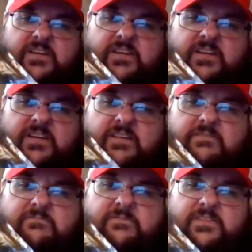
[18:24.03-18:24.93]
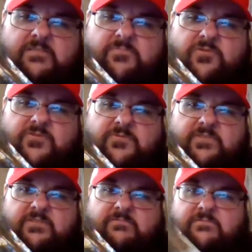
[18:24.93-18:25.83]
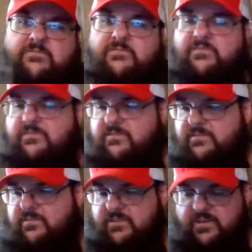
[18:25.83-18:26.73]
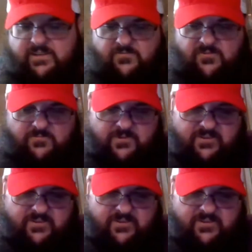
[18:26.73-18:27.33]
perch one that Walmart does for theirs now,